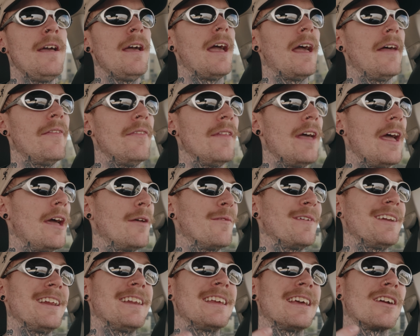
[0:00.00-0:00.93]
And then
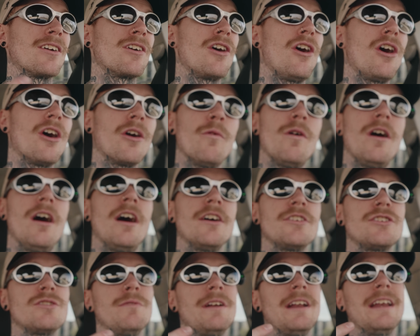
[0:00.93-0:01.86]
we need to get a car
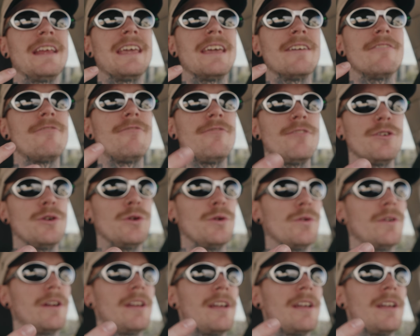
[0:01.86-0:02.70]
wash, we need to get food,